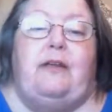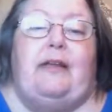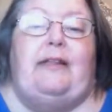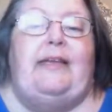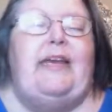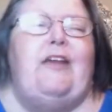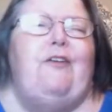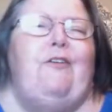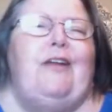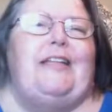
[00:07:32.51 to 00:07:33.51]

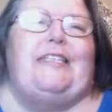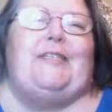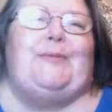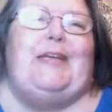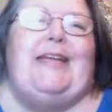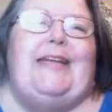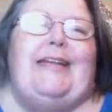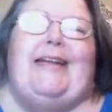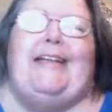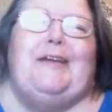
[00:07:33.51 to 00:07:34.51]
clear and
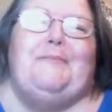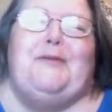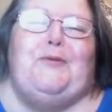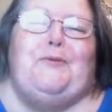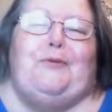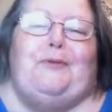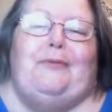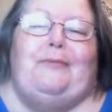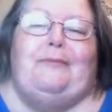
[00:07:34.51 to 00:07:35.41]
sweet and communal.